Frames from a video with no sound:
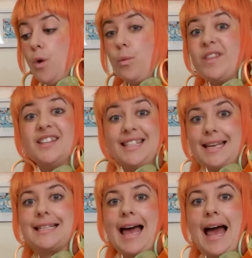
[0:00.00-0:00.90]
with a
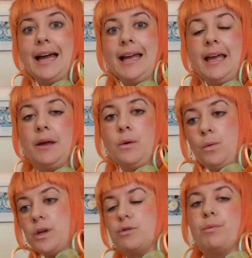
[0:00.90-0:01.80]
zigzag,
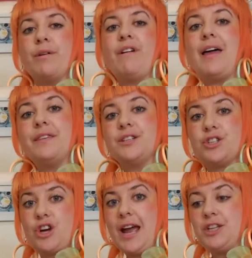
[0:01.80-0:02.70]
which will provide the
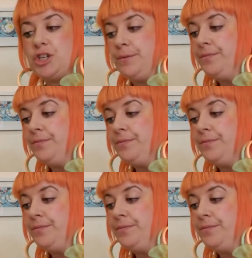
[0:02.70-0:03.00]
stretch.